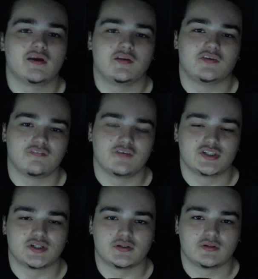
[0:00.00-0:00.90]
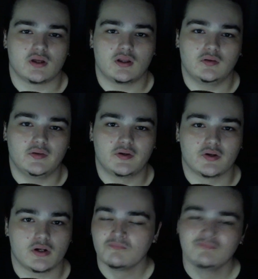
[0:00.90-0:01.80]
division
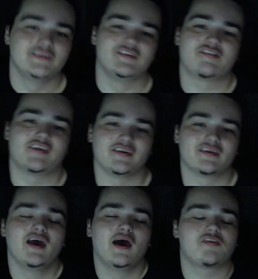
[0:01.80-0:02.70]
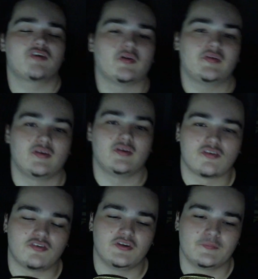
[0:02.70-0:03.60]
leader. Just kidding. As culty as it
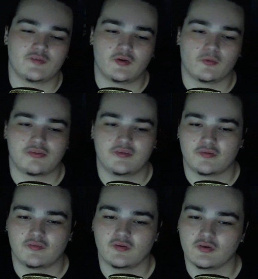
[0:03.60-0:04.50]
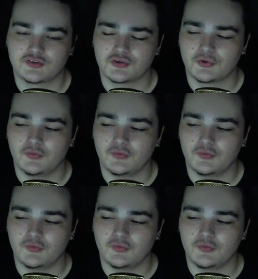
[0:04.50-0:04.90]
seems, I don't think they're truly